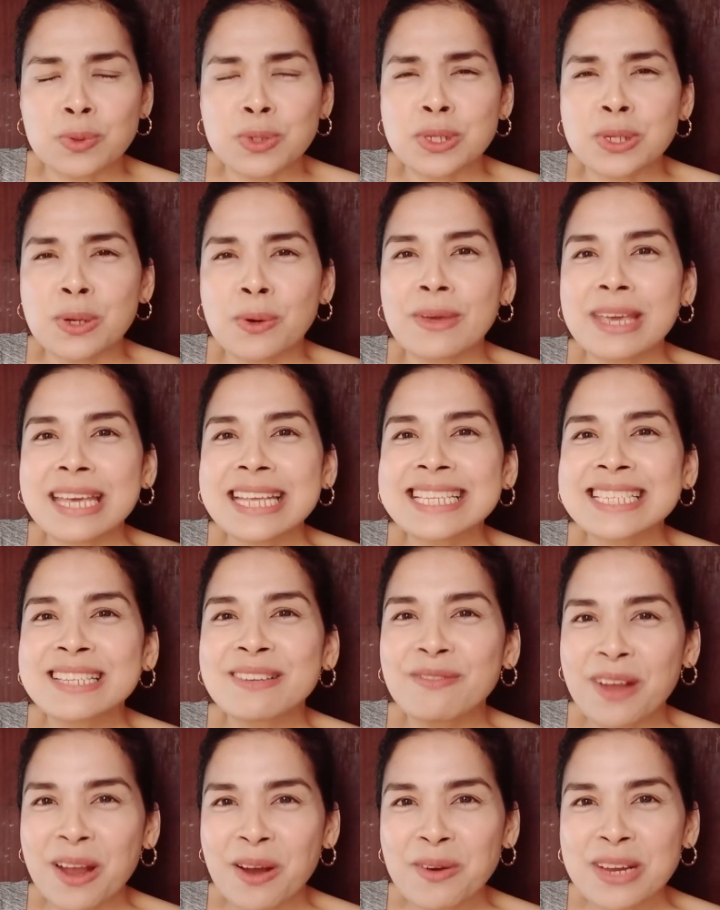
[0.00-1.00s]
So it's
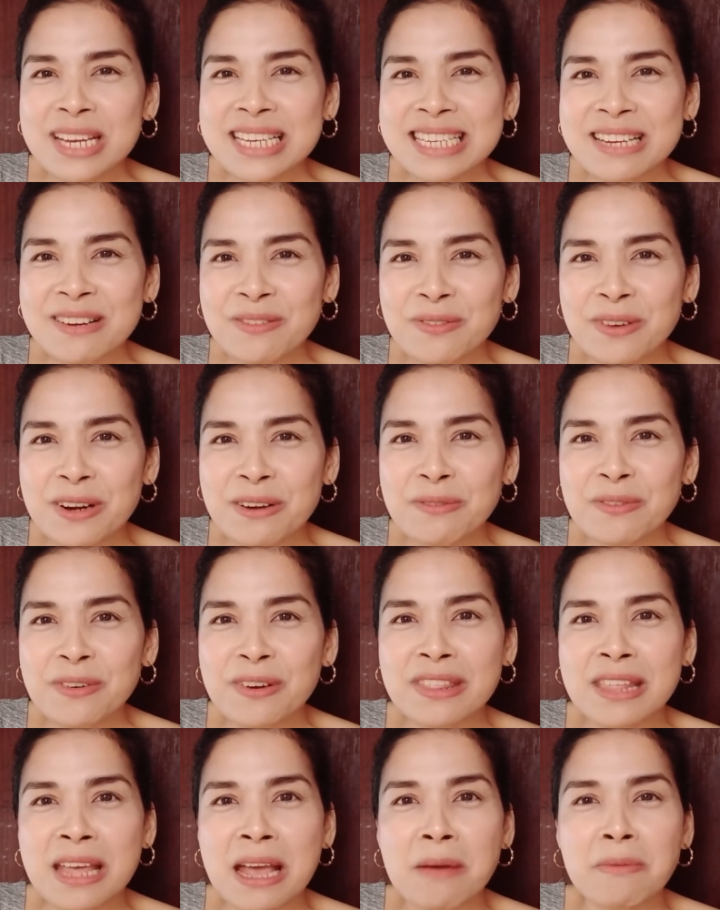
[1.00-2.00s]
very different for
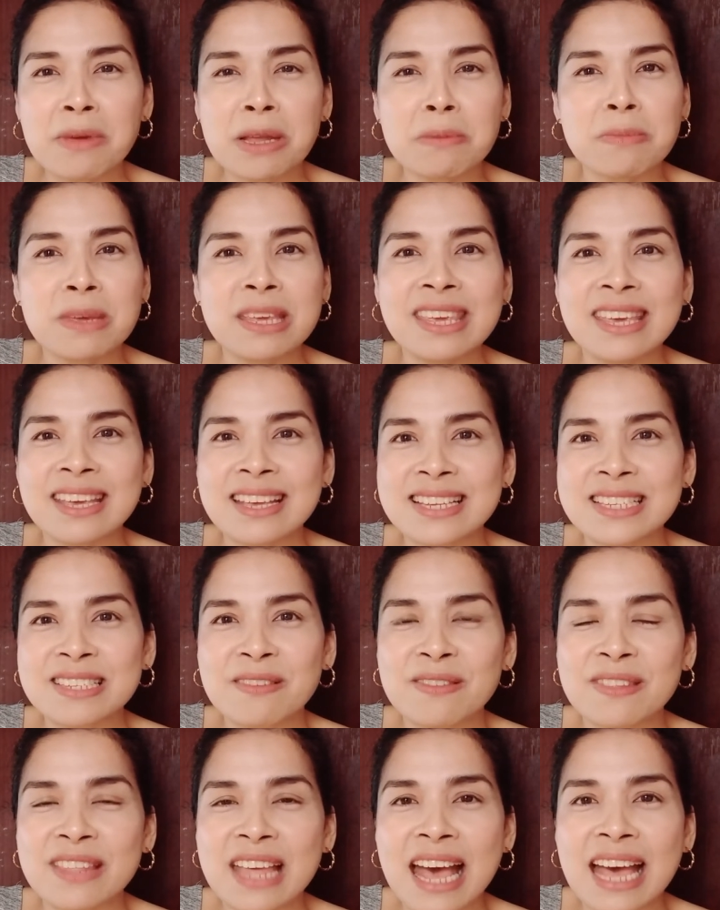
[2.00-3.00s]
them, and because
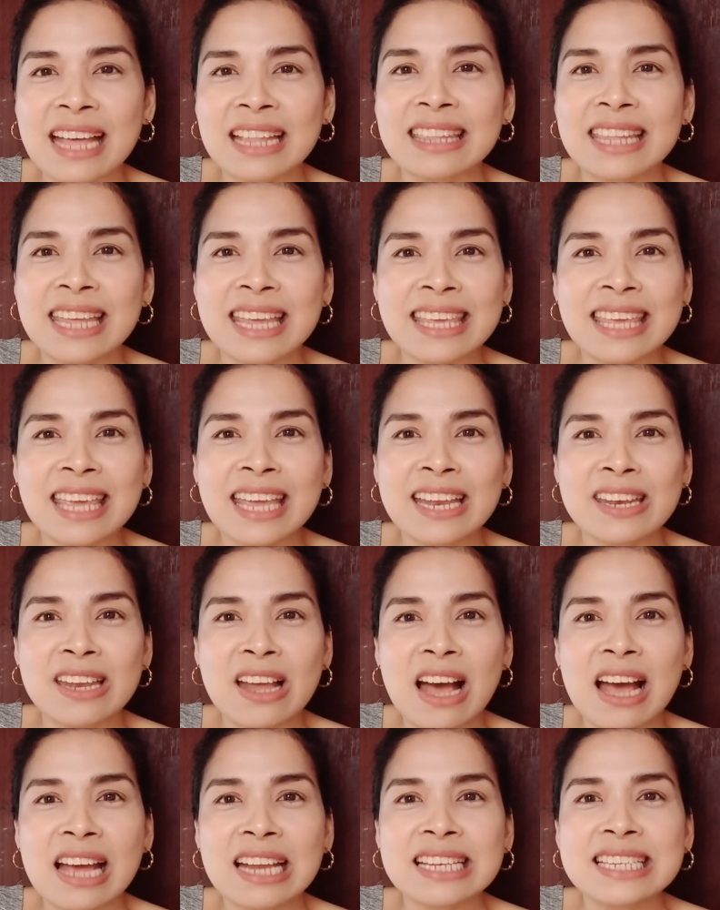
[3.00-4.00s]
of that, they
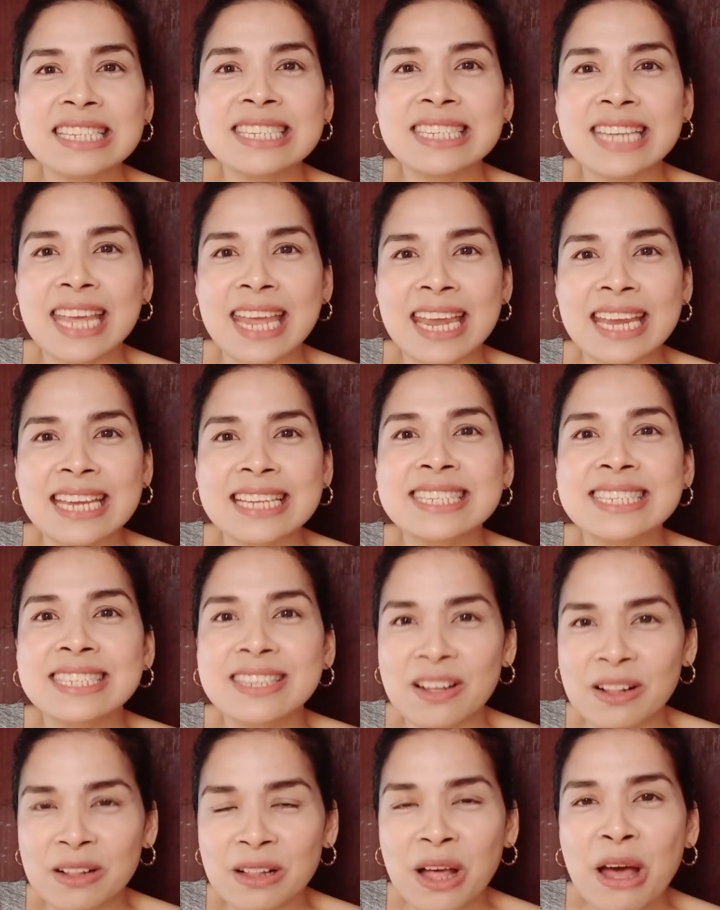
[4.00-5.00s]
cannot stay
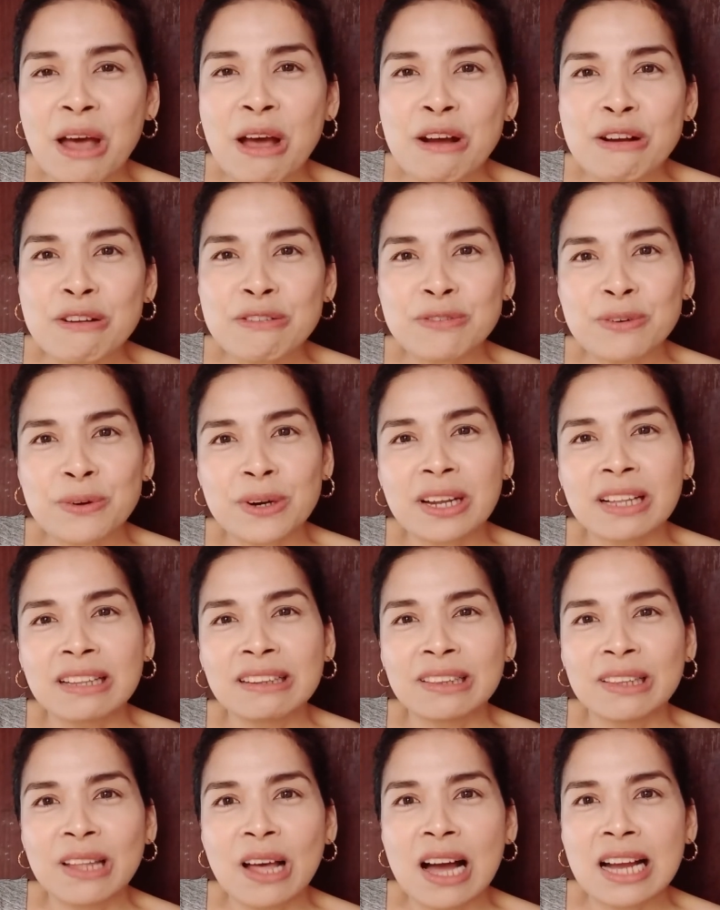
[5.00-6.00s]
still for
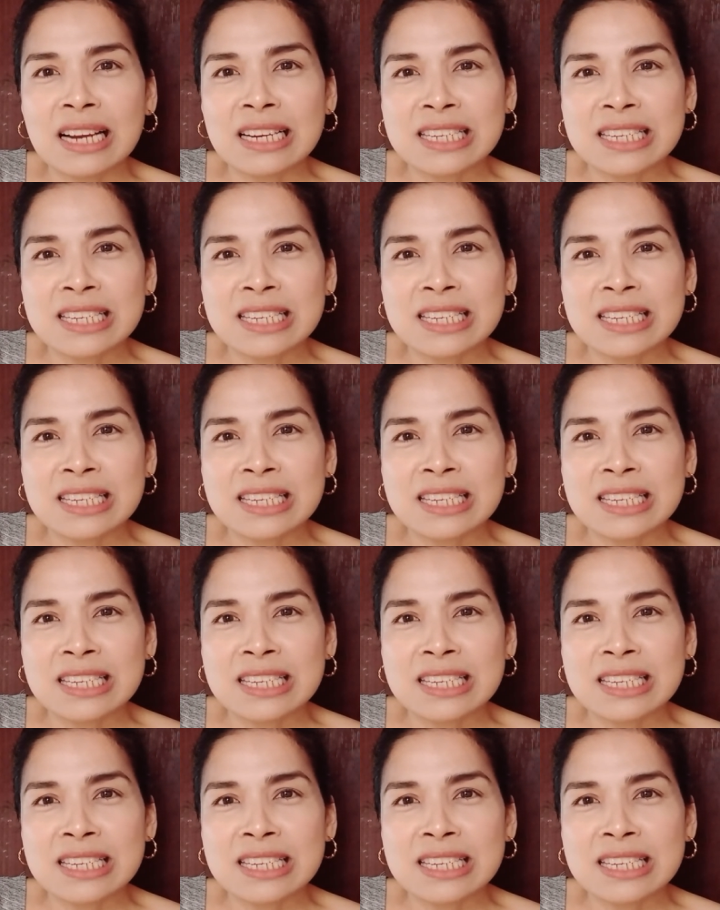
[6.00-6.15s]
a long